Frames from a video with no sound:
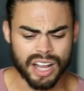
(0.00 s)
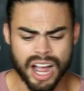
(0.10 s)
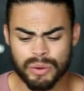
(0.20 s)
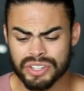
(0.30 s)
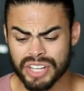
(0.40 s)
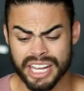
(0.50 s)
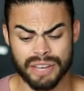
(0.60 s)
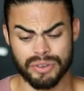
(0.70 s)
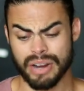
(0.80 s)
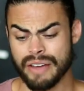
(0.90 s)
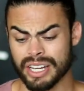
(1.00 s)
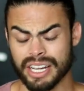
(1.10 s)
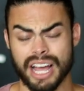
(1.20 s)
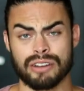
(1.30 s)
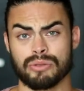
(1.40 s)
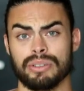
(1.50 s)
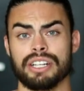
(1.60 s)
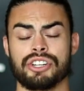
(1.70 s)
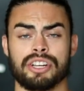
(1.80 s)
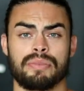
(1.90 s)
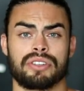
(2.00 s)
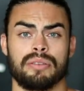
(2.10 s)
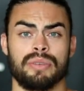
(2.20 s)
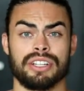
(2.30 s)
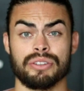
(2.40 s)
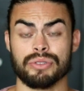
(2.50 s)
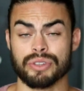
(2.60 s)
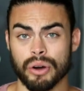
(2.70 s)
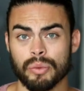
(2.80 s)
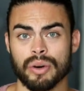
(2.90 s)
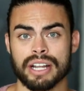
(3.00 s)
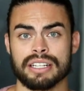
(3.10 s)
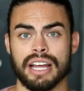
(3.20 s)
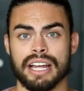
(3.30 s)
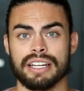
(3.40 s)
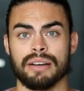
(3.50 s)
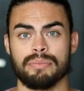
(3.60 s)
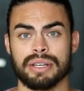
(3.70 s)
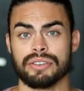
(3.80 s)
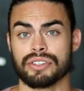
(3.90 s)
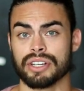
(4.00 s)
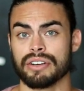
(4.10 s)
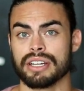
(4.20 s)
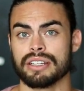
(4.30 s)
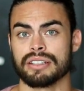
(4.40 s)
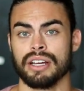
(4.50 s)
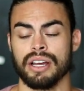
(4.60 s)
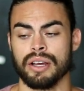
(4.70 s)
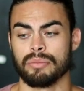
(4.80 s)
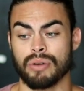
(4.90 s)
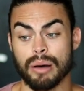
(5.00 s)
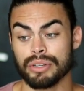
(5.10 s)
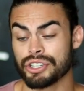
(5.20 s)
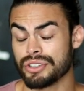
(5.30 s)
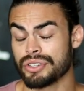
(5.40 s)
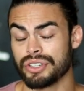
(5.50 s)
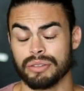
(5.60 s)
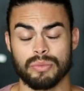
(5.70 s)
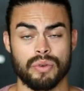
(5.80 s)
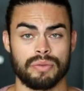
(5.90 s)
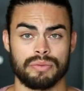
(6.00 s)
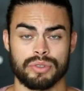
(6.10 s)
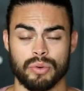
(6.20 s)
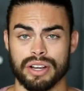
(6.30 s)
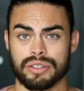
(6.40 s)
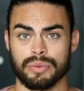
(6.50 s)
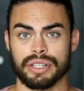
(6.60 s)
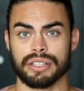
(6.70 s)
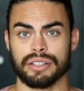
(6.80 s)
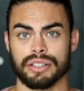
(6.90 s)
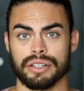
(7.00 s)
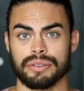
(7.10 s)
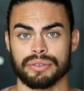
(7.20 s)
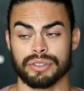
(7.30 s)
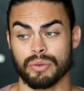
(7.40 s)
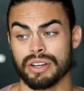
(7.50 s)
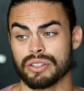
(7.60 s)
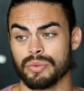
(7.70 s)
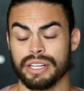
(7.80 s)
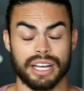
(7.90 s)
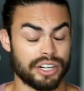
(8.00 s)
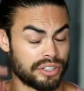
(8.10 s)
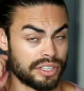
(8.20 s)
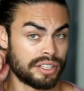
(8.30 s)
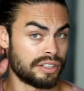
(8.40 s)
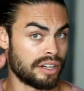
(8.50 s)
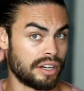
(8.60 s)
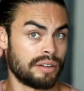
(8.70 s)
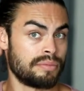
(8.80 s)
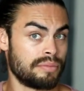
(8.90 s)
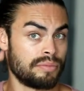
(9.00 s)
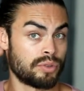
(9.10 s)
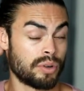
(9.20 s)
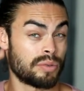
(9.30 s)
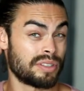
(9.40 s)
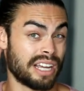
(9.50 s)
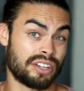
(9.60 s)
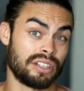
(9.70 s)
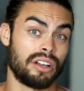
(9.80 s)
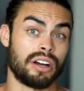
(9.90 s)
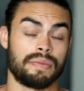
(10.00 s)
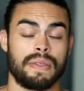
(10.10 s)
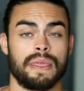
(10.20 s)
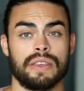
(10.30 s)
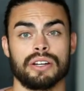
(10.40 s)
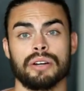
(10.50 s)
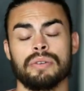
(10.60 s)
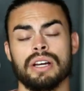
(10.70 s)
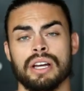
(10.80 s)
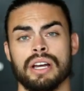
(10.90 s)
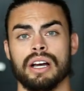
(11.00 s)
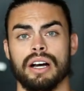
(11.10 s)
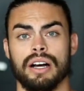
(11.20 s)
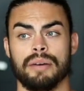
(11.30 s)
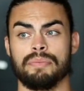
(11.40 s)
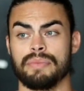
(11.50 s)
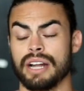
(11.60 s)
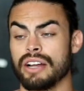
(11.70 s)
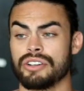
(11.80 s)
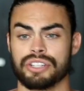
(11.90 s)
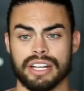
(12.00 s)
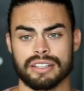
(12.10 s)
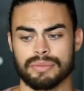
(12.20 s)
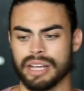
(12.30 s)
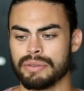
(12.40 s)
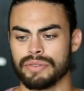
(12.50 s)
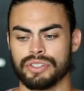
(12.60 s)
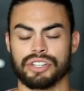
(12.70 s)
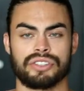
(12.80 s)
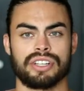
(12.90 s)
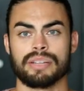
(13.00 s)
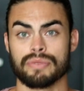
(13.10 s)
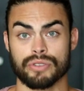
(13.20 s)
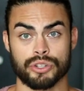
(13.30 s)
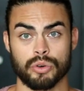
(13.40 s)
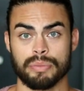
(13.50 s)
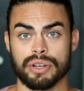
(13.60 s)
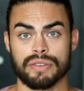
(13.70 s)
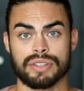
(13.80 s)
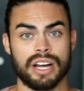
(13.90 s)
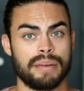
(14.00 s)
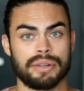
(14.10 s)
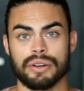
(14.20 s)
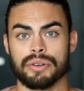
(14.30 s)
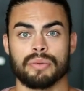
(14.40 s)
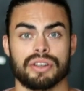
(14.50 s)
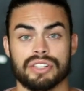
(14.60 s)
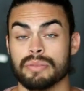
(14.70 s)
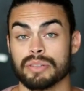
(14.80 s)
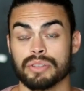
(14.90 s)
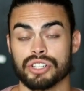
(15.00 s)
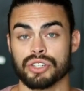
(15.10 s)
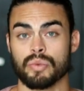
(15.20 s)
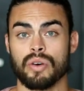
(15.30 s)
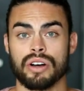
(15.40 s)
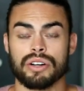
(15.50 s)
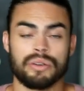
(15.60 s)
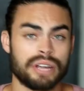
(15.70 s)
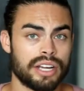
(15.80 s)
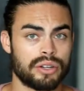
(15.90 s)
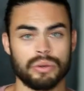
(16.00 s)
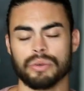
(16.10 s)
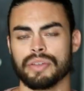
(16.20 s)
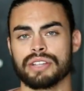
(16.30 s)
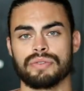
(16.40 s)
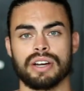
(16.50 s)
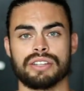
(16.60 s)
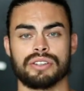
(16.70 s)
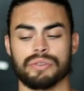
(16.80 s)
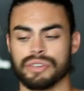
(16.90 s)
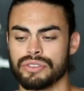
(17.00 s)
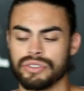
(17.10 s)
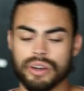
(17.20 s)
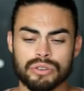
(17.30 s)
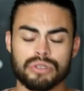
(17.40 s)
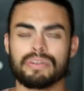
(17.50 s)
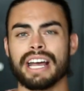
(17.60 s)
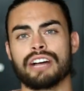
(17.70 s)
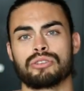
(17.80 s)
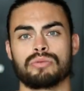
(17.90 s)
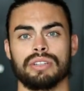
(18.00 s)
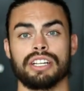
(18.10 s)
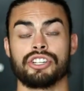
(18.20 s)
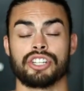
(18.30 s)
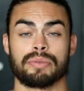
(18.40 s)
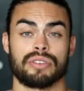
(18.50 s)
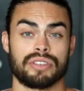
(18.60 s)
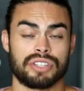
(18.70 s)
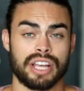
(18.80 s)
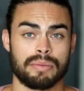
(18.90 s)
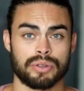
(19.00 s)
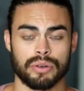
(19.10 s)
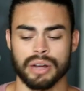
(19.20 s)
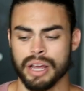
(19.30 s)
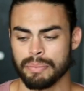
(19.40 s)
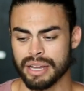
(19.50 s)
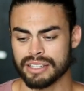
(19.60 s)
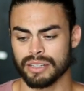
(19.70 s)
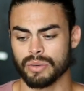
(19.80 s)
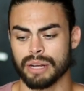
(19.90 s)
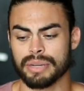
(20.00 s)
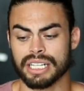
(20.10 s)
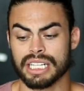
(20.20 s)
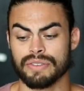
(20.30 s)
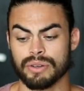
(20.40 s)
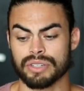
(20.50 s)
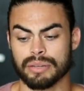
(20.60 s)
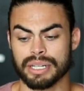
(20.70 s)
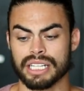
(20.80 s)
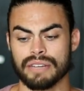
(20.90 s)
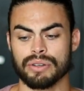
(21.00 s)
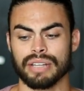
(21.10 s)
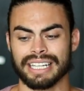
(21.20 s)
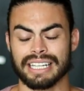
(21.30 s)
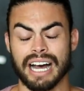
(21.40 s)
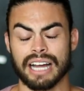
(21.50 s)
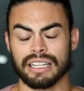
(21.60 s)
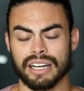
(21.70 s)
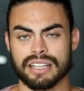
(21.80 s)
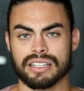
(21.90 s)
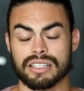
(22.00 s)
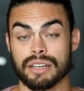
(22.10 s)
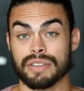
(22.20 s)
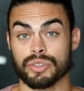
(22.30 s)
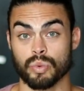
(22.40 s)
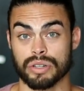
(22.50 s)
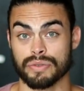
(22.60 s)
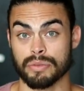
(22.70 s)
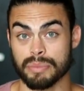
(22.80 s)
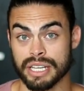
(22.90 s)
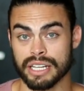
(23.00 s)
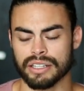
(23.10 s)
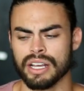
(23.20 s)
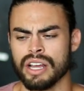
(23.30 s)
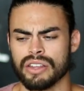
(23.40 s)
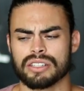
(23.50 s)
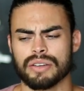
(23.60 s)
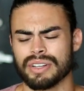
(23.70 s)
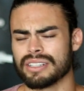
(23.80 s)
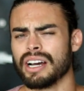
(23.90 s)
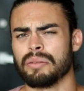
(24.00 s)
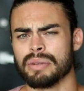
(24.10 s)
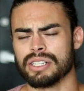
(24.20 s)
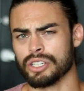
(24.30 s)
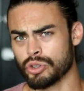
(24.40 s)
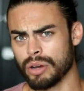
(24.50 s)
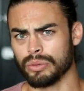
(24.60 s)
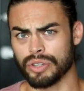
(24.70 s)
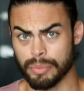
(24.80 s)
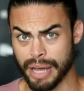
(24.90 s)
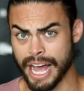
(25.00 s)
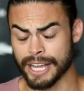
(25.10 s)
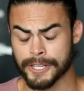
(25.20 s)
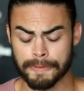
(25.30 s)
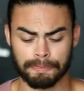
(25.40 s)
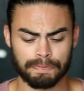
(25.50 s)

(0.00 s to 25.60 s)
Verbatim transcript: I would say if you're having a casual relationship with someone and you don't want it to end up being serious, probably shouldn't see him more than twice a week. You know, twice a week actually, um, twice a week is actually a lot. You know, um, and I understand sometimes if you're just seeing them for a short period of time, you know, you want to see them as much as you want. Okay, cool, that's fine too. no two casual relationships are the same. So basically, what I'm going to give you is I'm going to give you like guidelines and stuff that's worked for me and the stuff that's gotten me into trouble in the past.